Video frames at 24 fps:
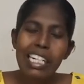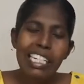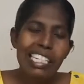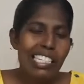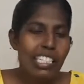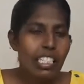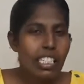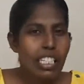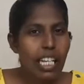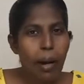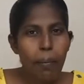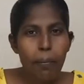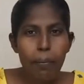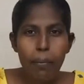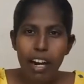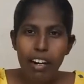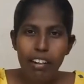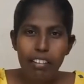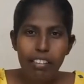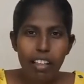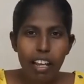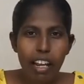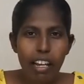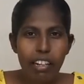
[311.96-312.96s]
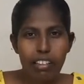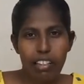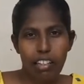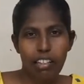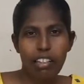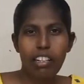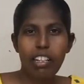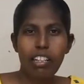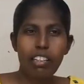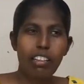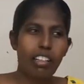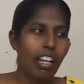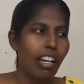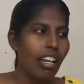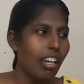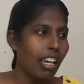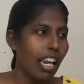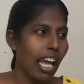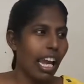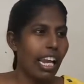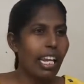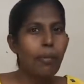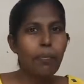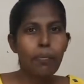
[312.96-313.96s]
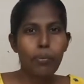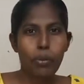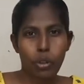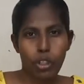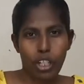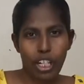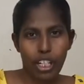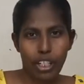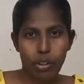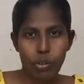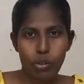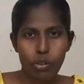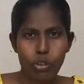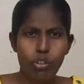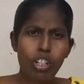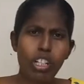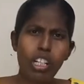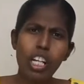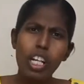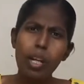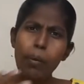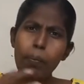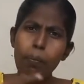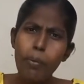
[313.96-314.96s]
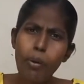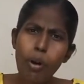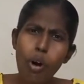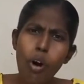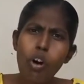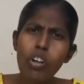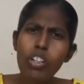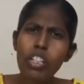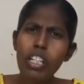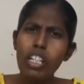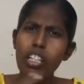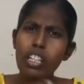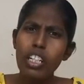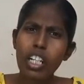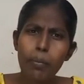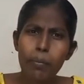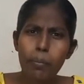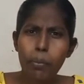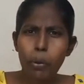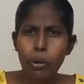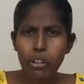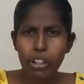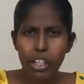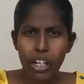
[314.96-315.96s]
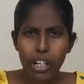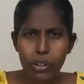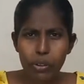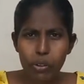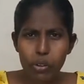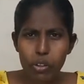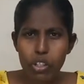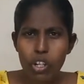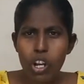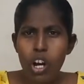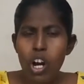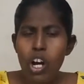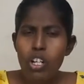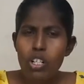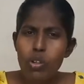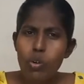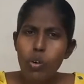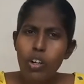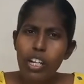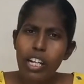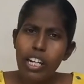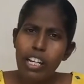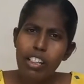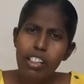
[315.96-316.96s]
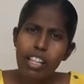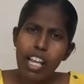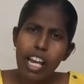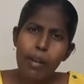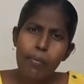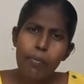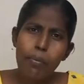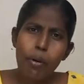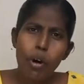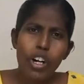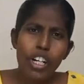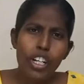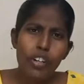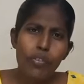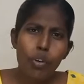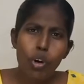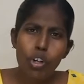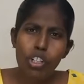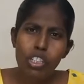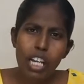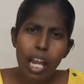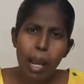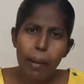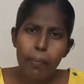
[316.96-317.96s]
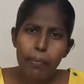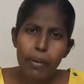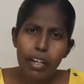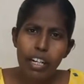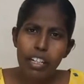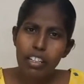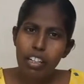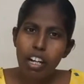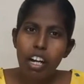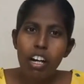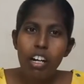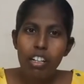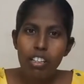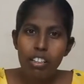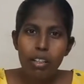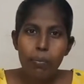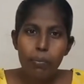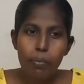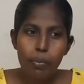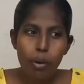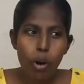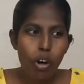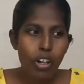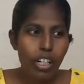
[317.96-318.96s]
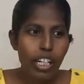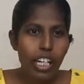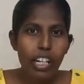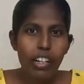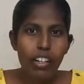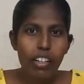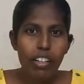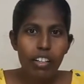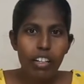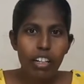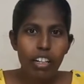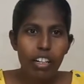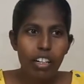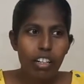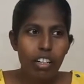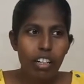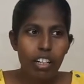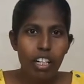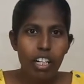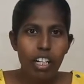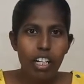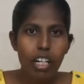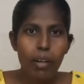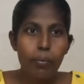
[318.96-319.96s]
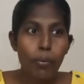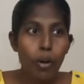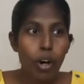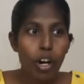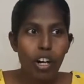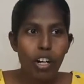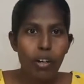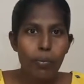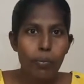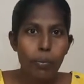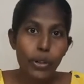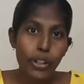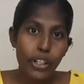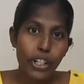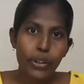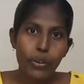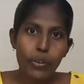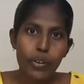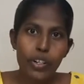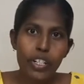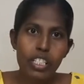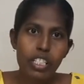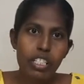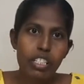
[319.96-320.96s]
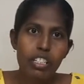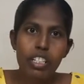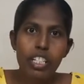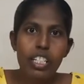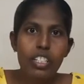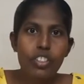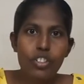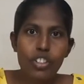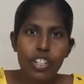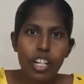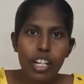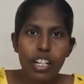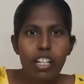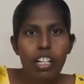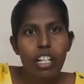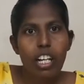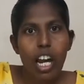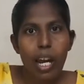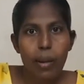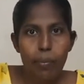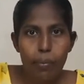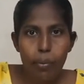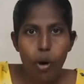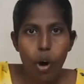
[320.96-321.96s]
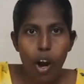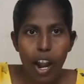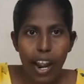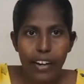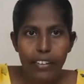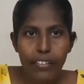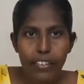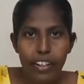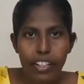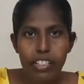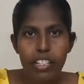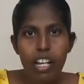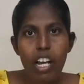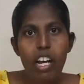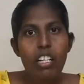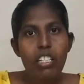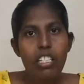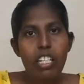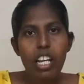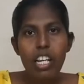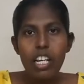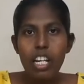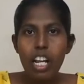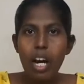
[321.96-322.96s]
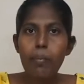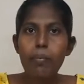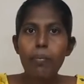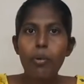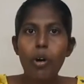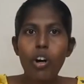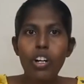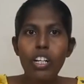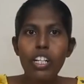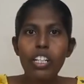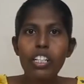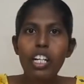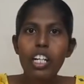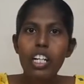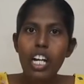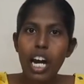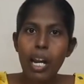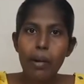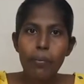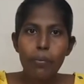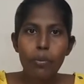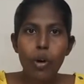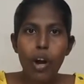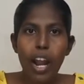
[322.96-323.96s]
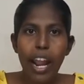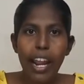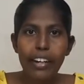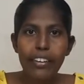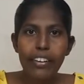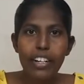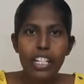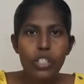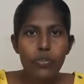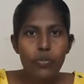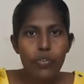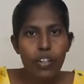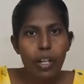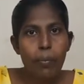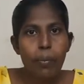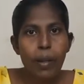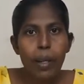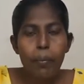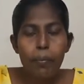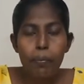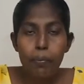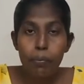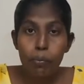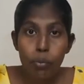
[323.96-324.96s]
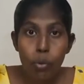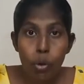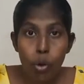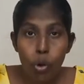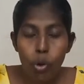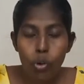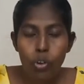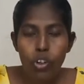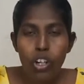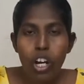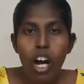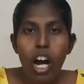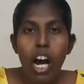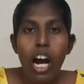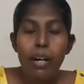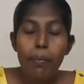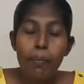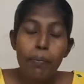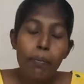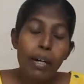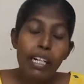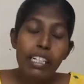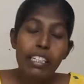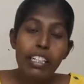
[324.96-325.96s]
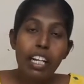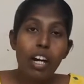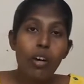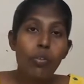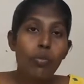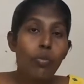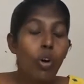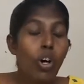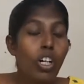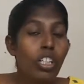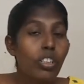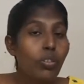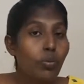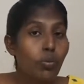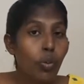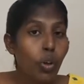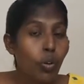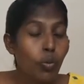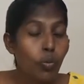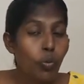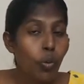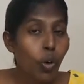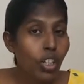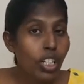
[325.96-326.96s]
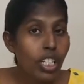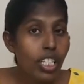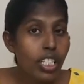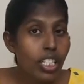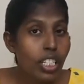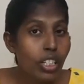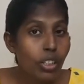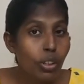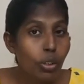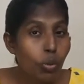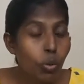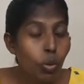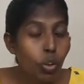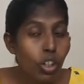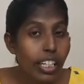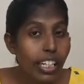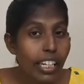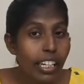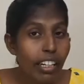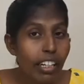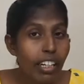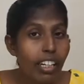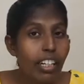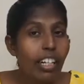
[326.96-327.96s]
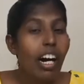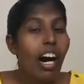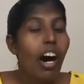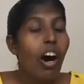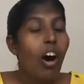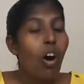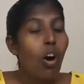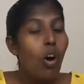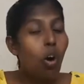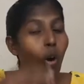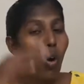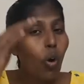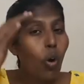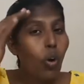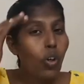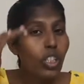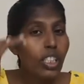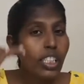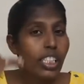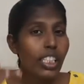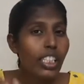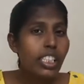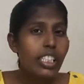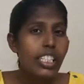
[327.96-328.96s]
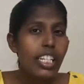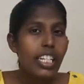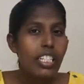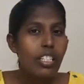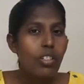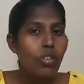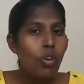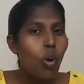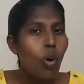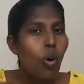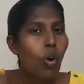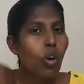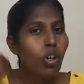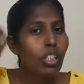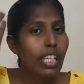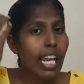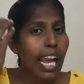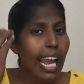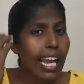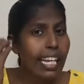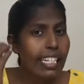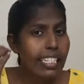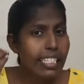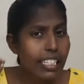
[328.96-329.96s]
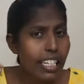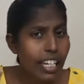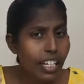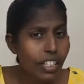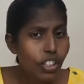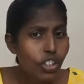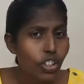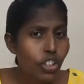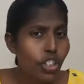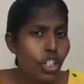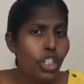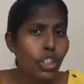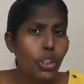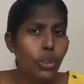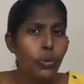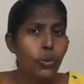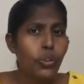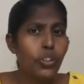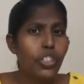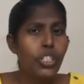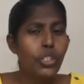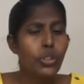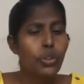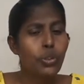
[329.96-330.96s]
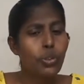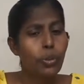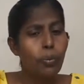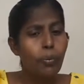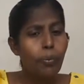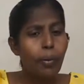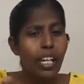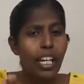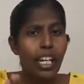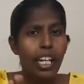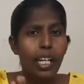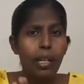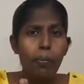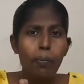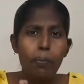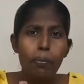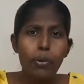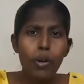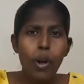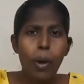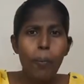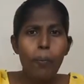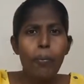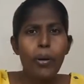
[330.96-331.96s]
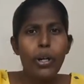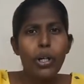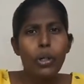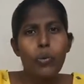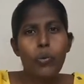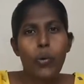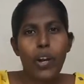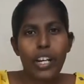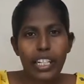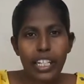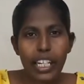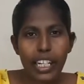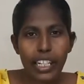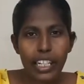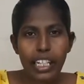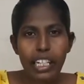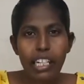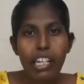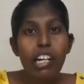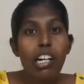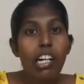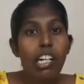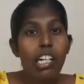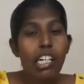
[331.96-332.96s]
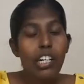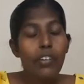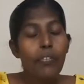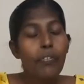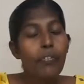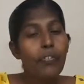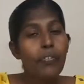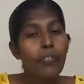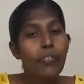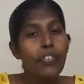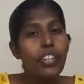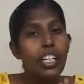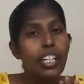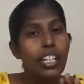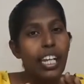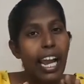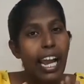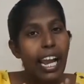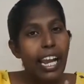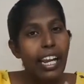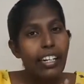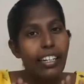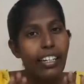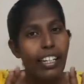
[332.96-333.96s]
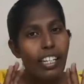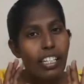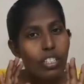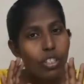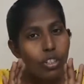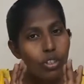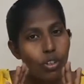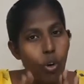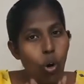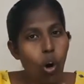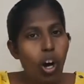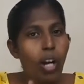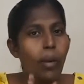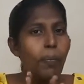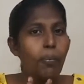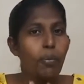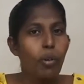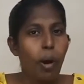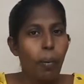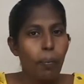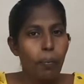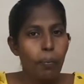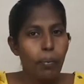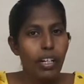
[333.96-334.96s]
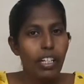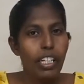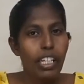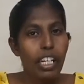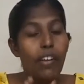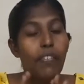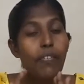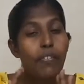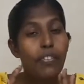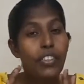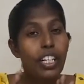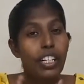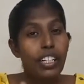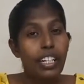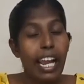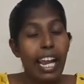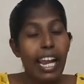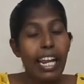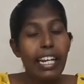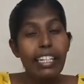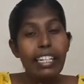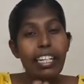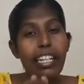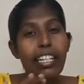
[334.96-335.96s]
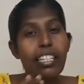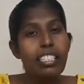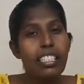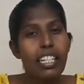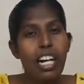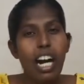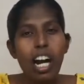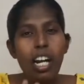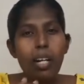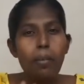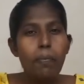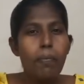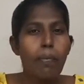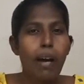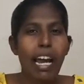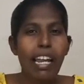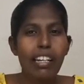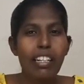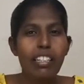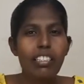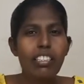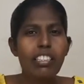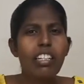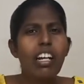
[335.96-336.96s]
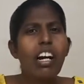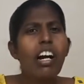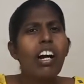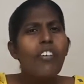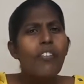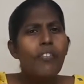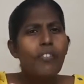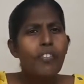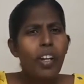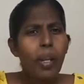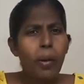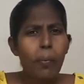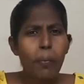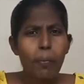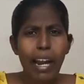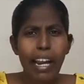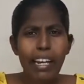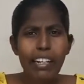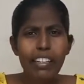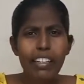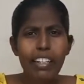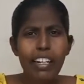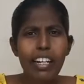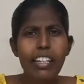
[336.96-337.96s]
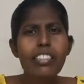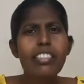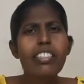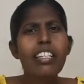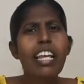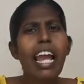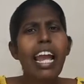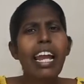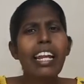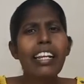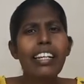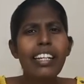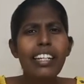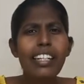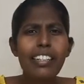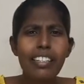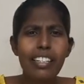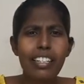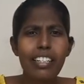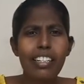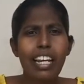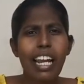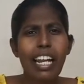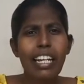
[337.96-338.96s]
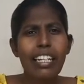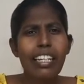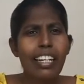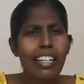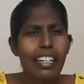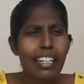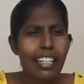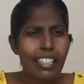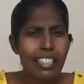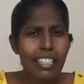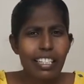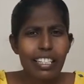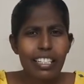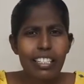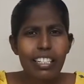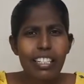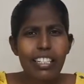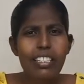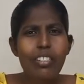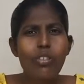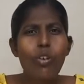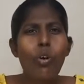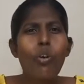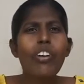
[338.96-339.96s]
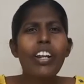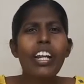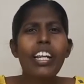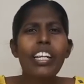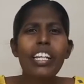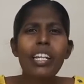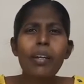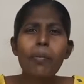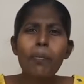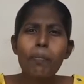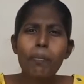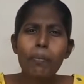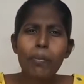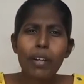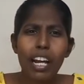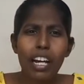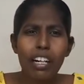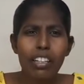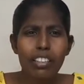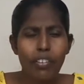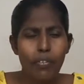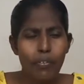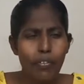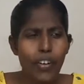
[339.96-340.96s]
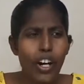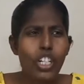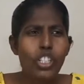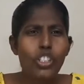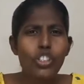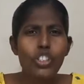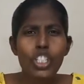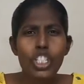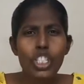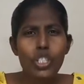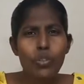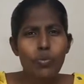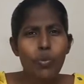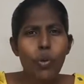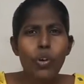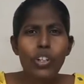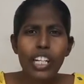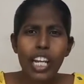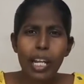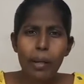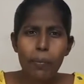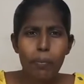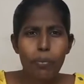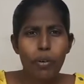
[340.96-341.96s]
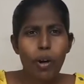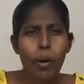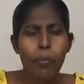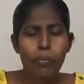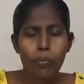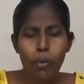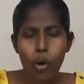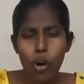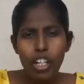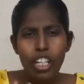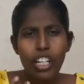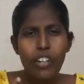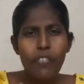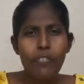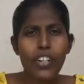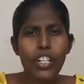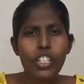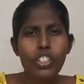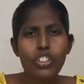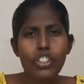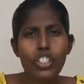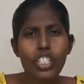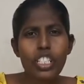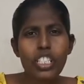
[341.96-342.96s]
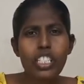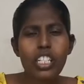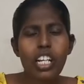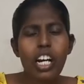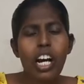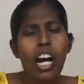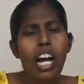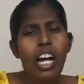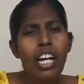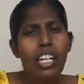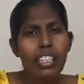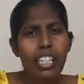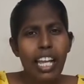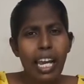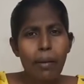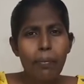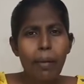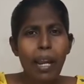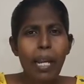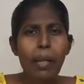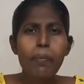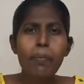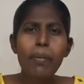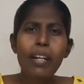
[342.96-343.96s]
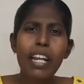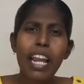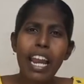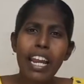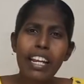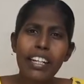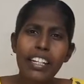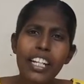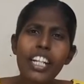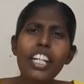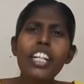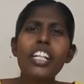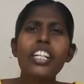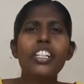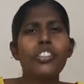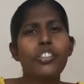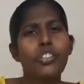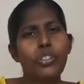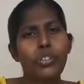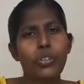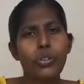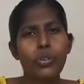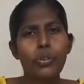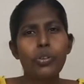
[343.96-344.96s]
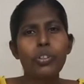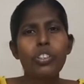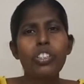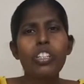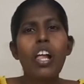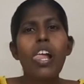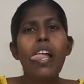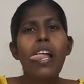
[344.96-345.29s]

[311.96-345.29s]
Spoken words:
Some are there, they like potatoes, they keep on eating potatoes, so in their body what happened, the body potato is rich in carbohydrates, so in our body the carbohydrates will be more. But what is the rule here? All the things, all the essential nutrients should be in proper quantity. If the diet is not proper, if the diet is unbalanced, we might get any diseases or any the functions won't get body functions, there might be any issues.